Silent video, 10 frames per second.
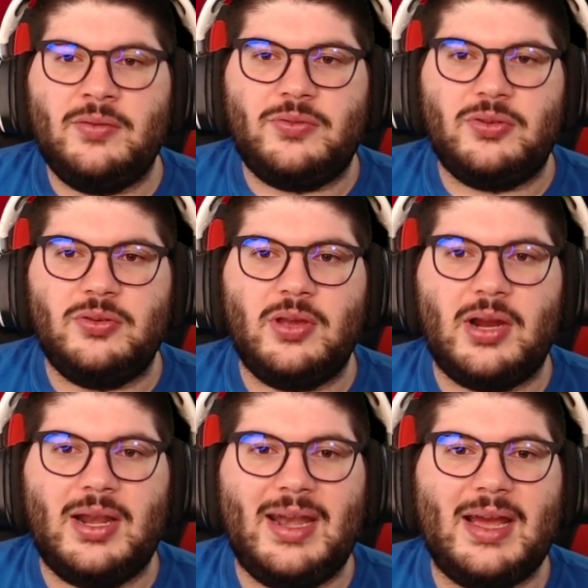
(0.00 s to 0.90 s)
to
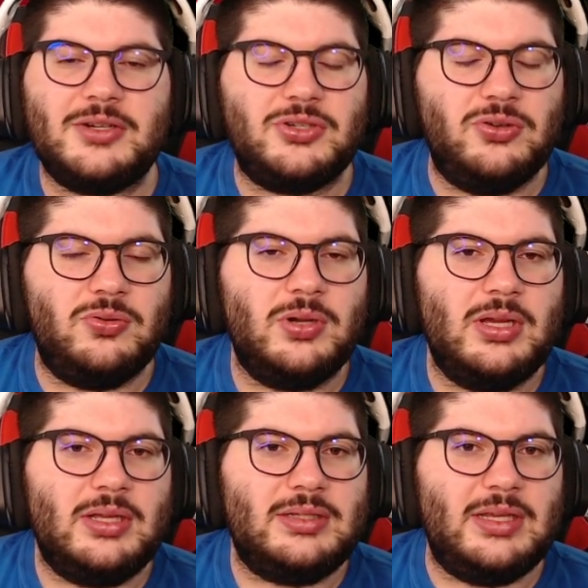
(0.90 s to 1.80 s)
their national
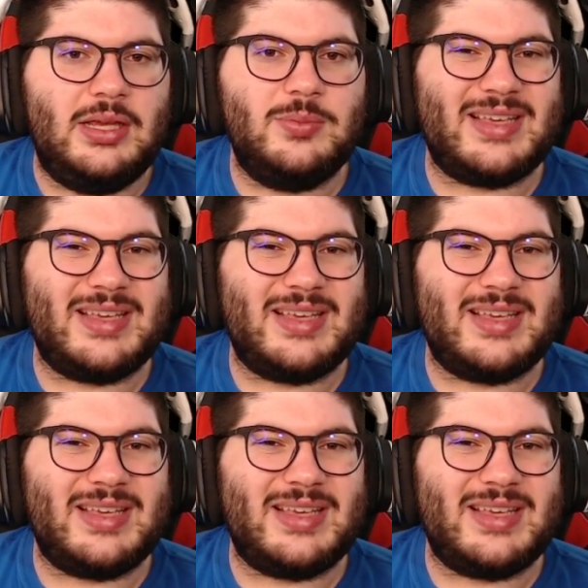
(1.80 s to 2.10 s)
teams,